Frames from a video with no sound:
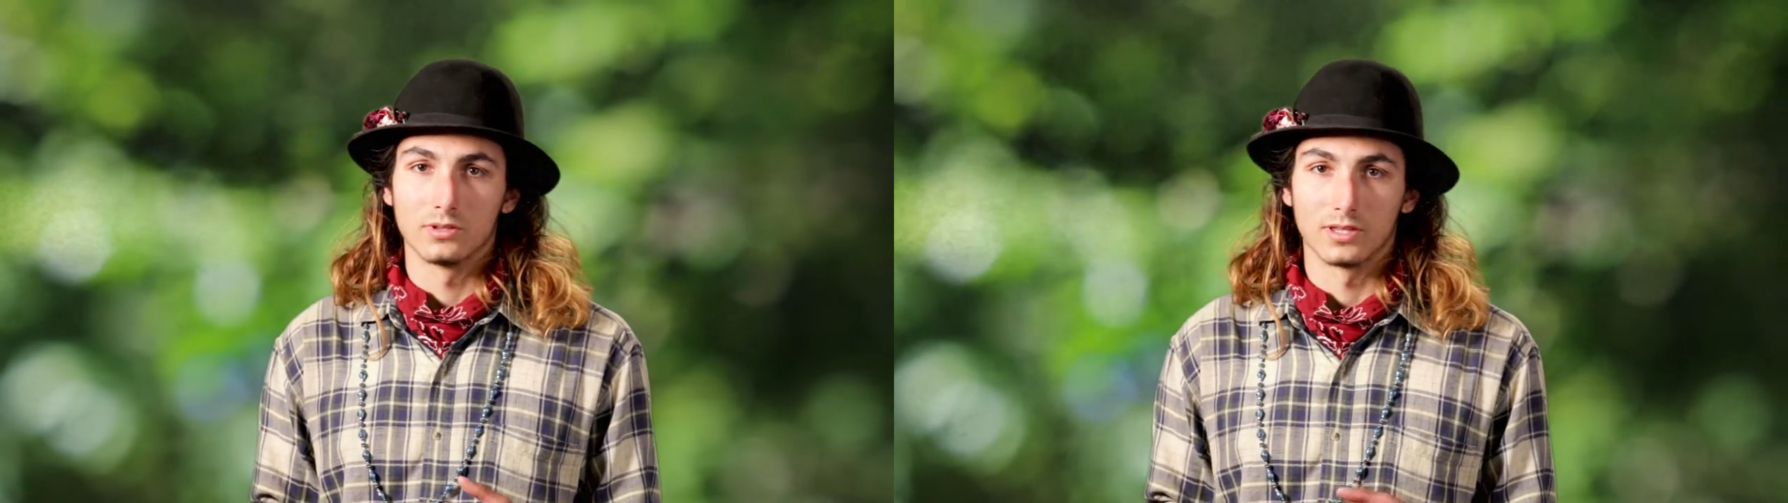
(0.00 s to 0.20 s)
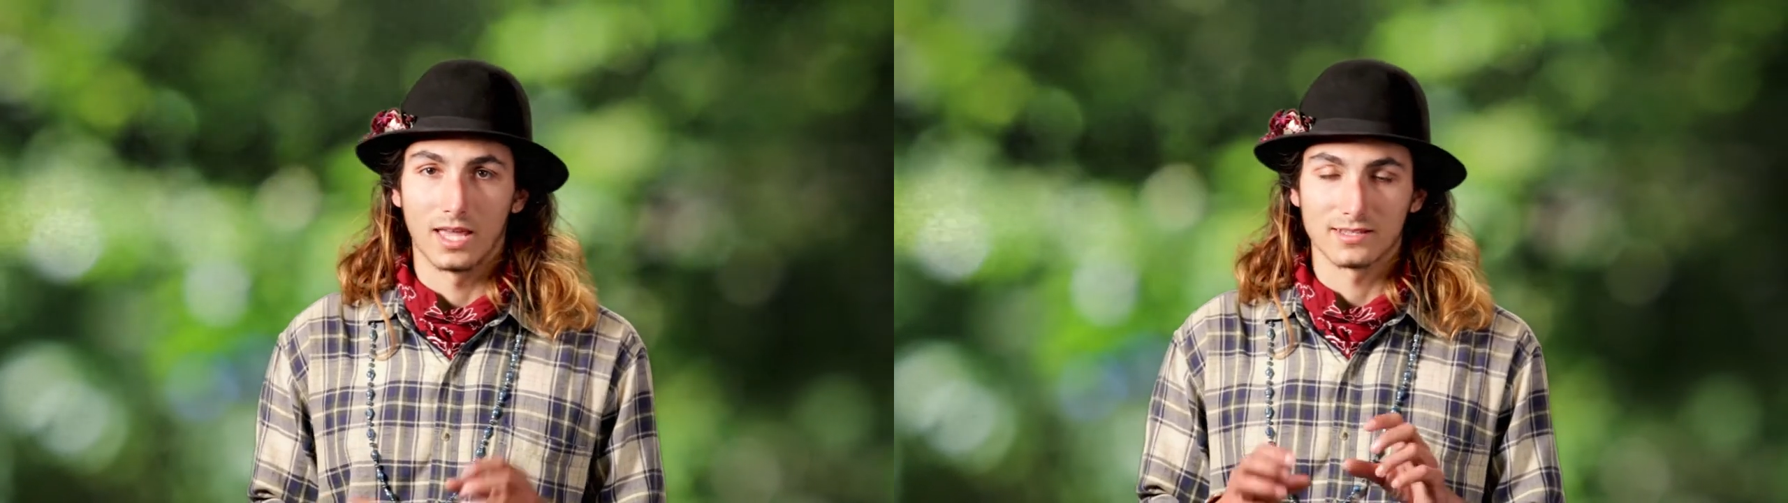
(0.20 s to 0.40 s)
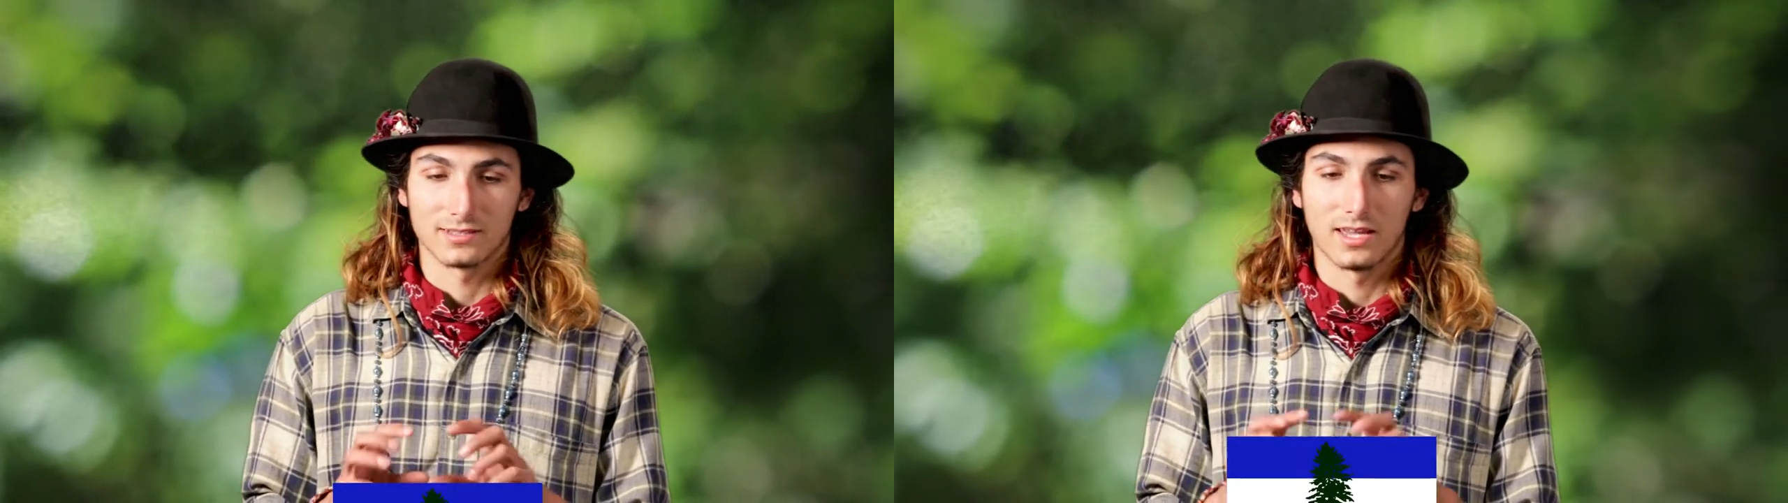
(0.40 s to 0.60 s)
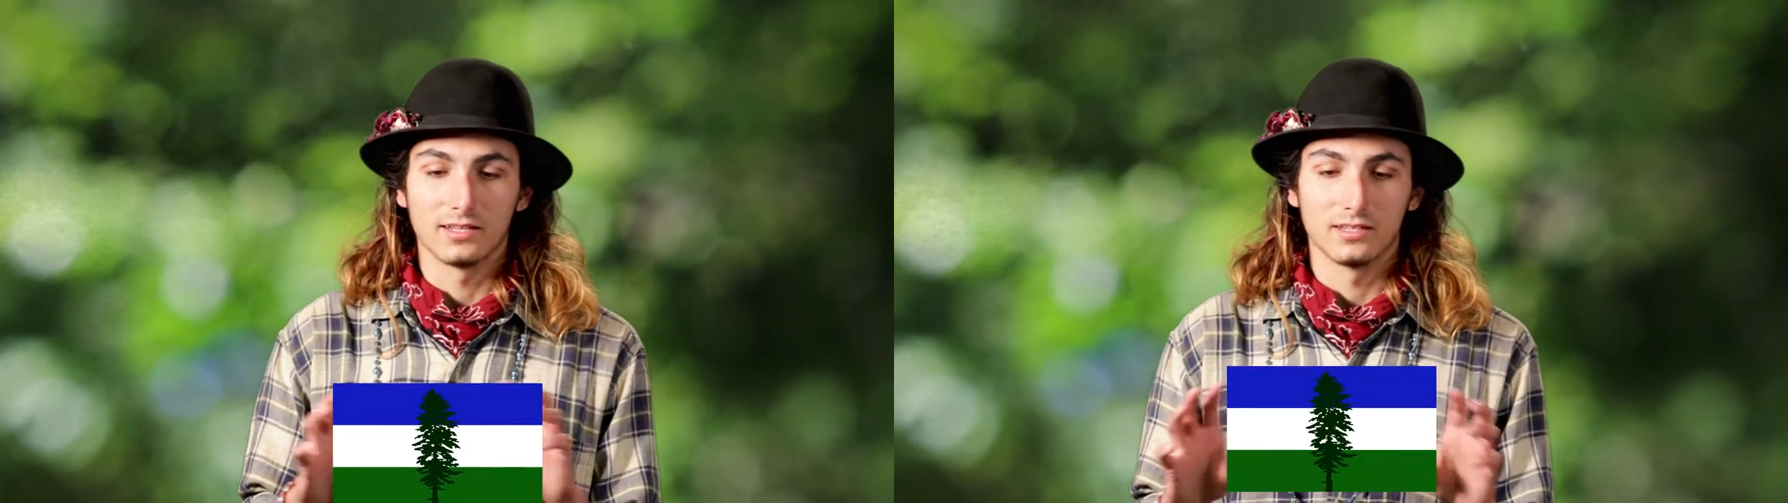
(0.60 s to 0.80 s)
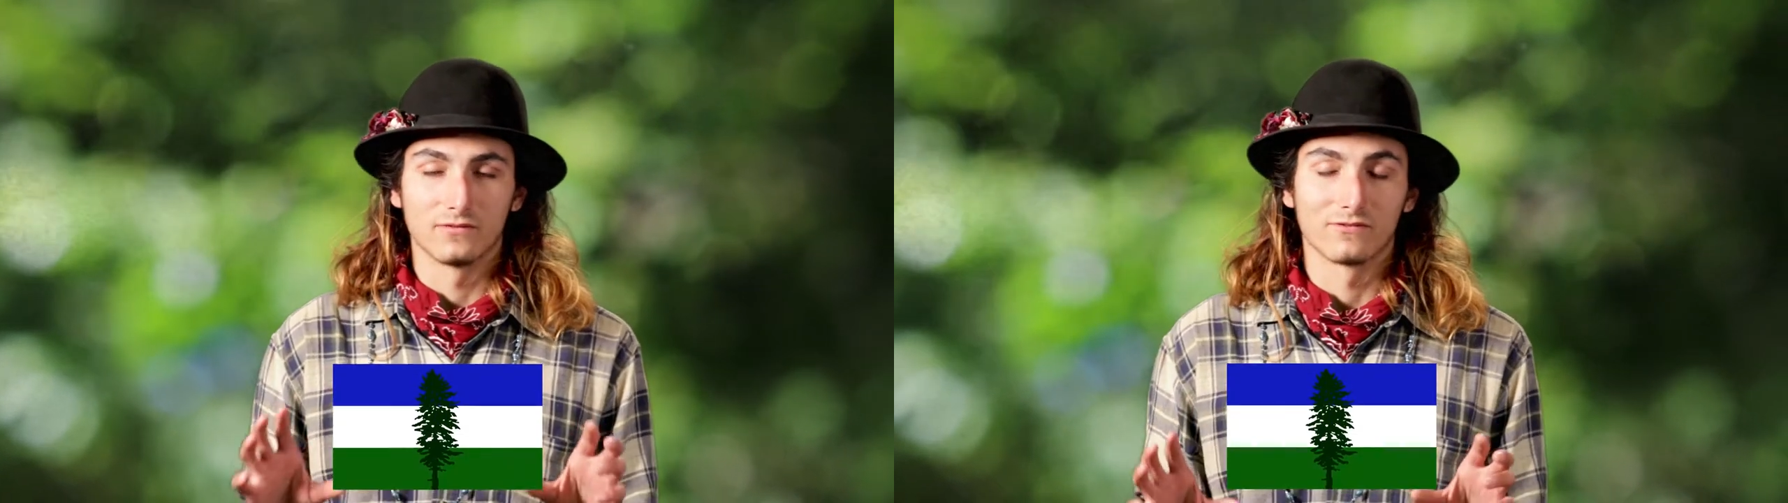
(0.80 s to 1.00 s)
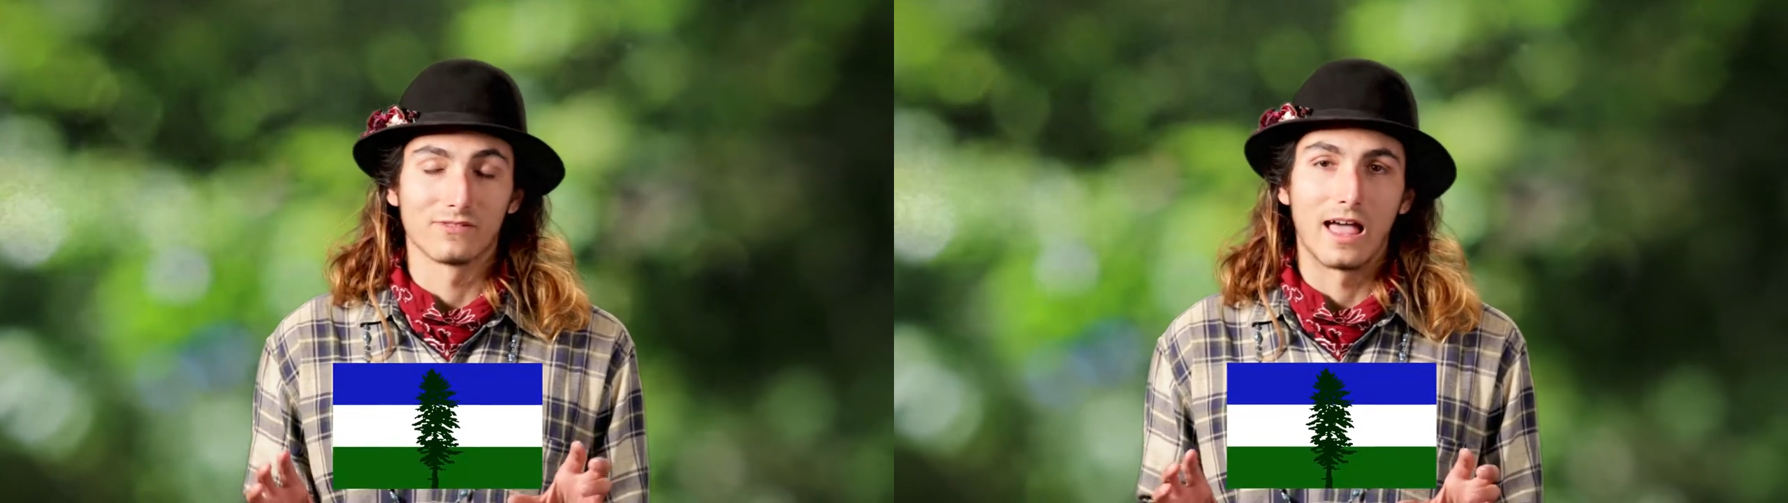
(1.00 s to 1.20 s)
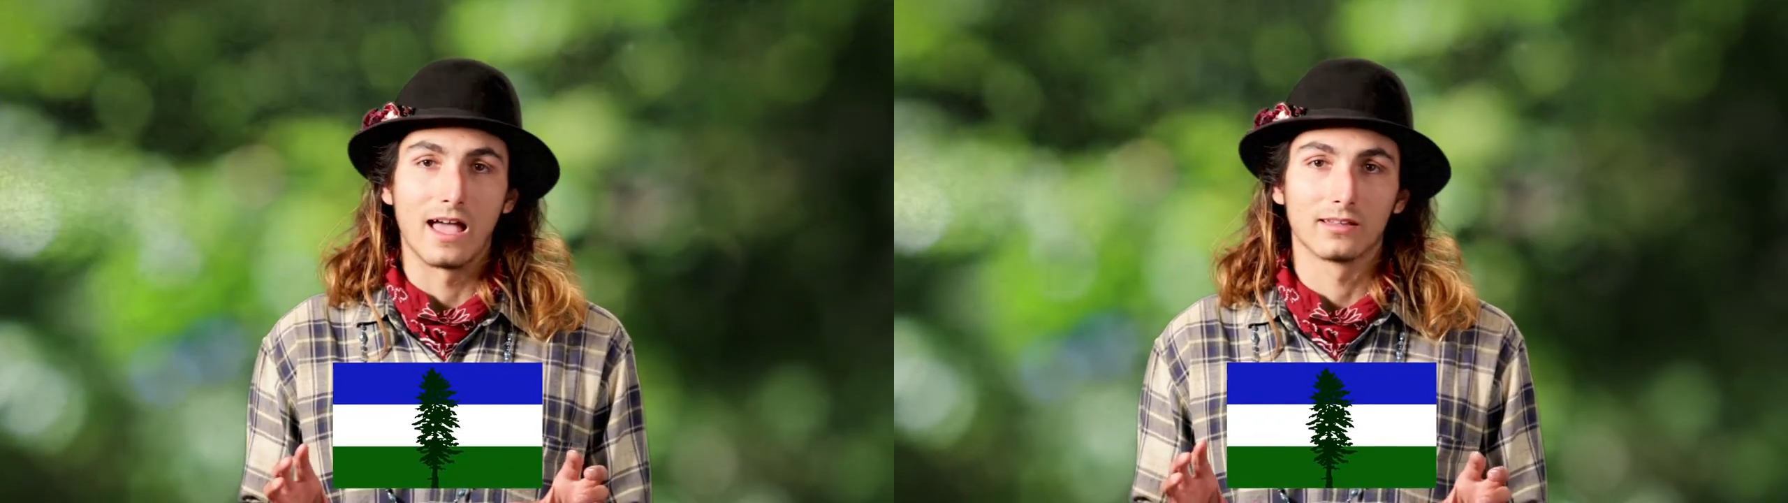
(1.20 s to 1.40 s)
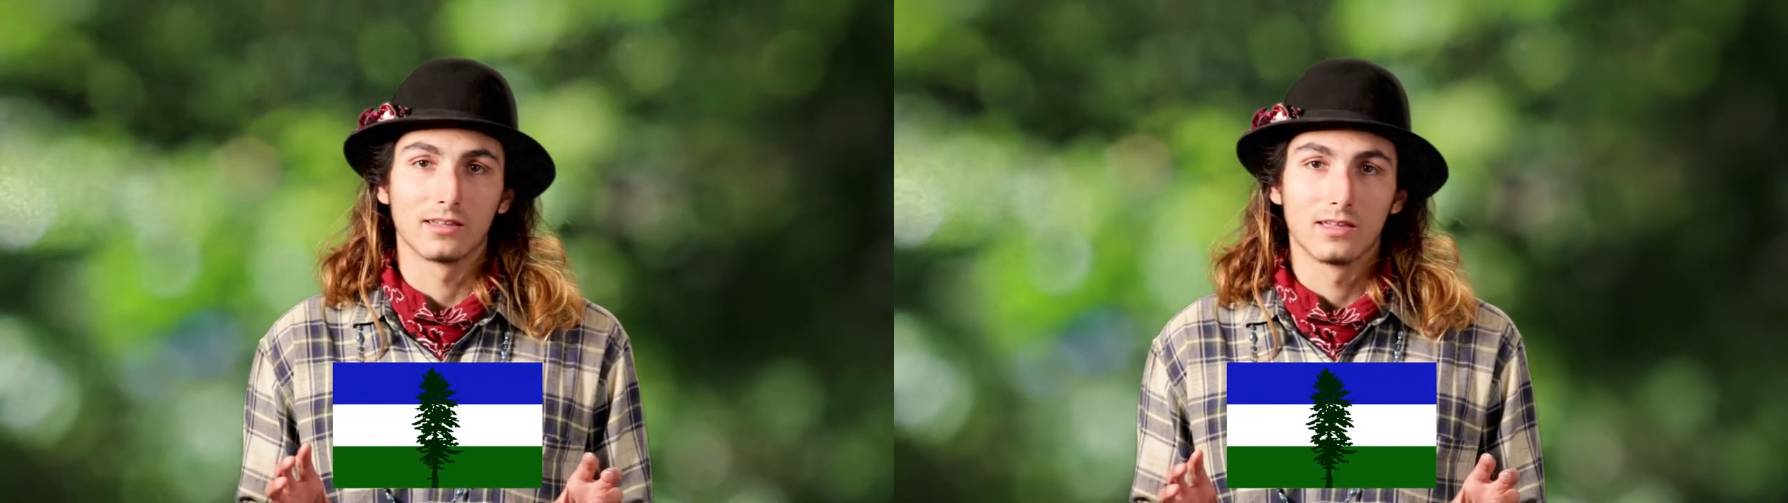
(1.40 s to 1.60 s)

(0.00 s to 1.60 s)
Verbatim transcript: the Cascadian flag,